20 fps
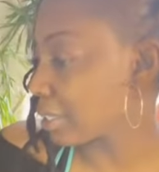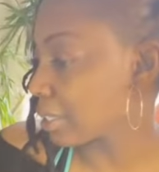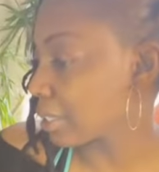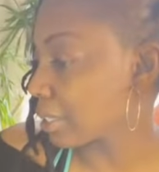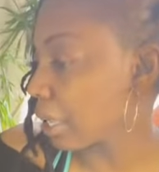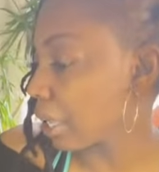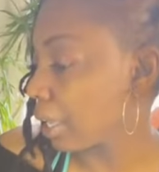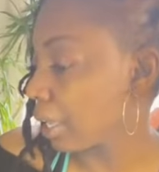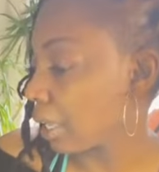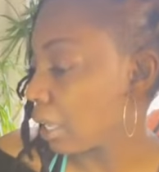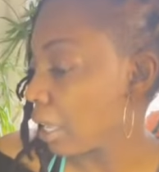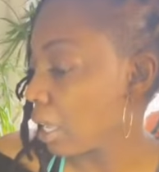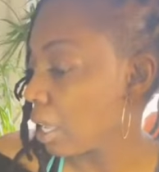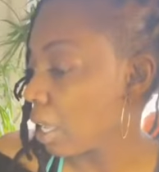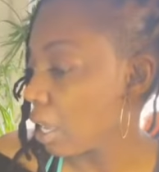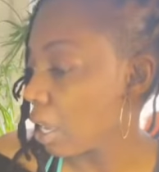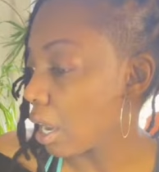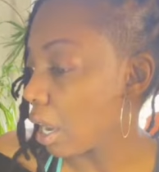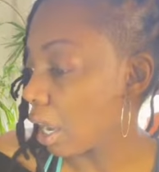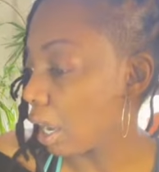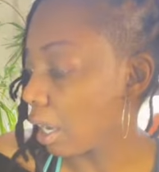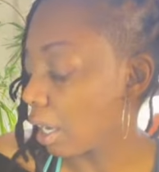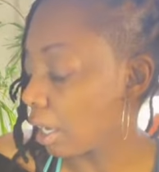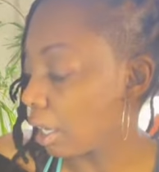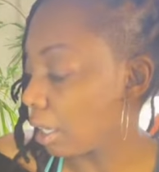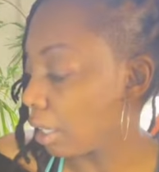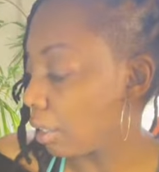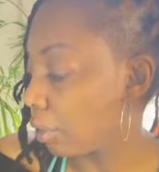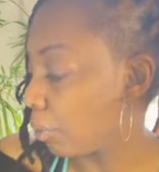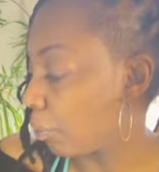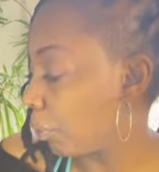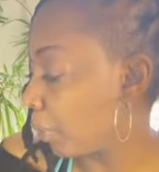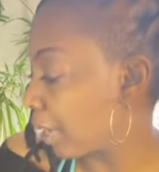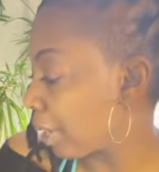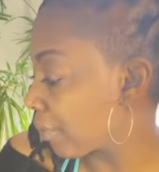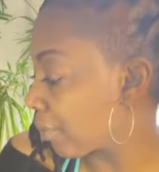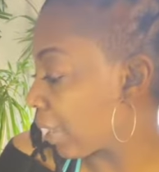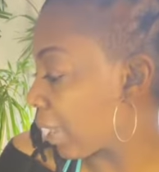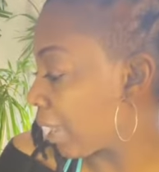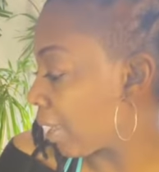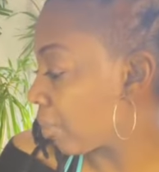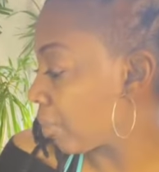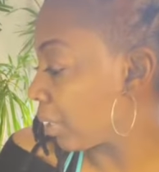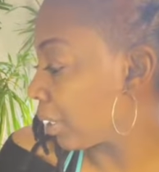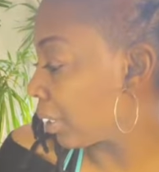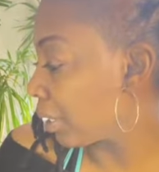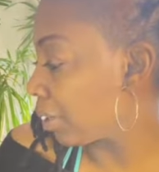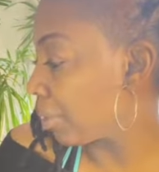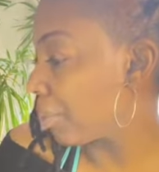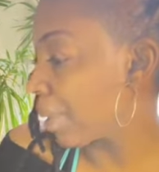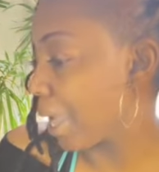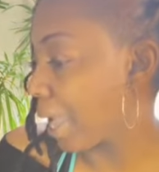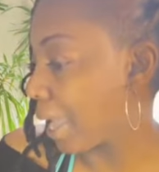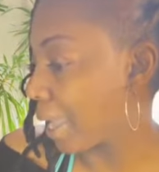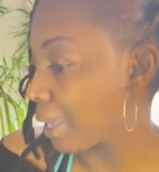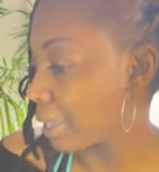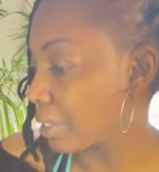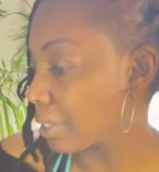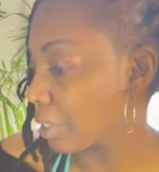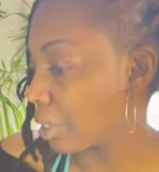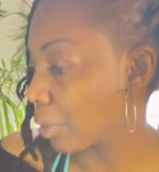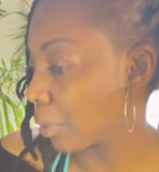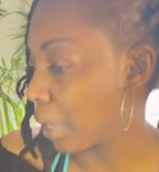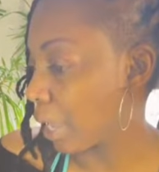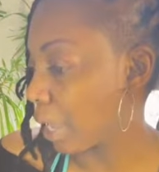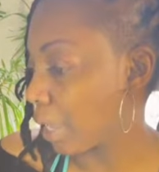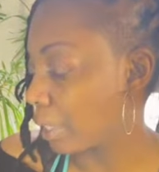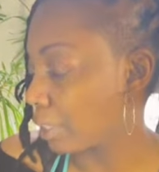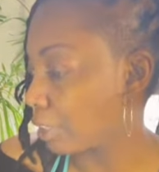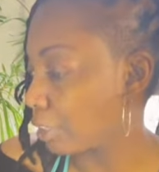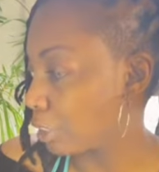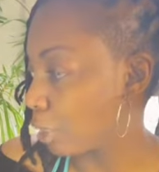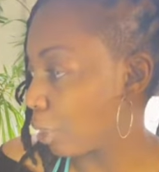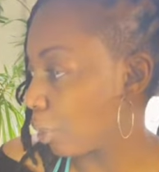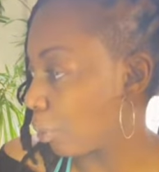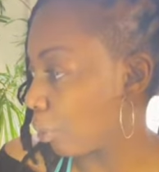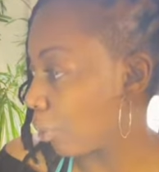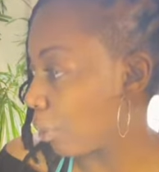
like whatever happened in the past, okay? So,